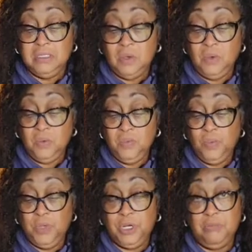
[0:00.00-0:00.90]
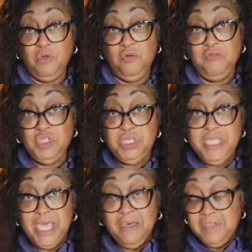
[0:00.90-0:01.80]
So we're going to move over to
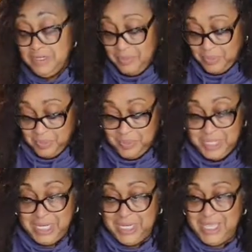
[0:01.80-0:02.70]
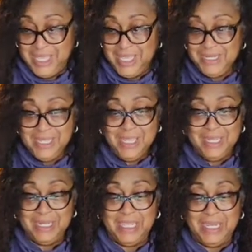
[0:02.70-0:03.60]
the oven, put it in,
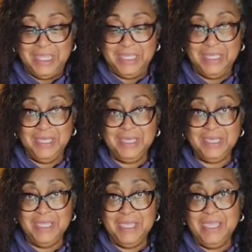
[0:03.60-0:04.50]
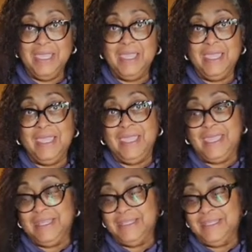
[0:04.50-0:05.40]
let it cook,
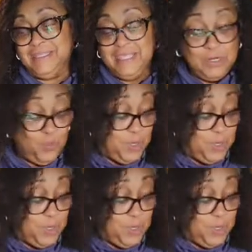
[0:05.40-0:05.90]
and then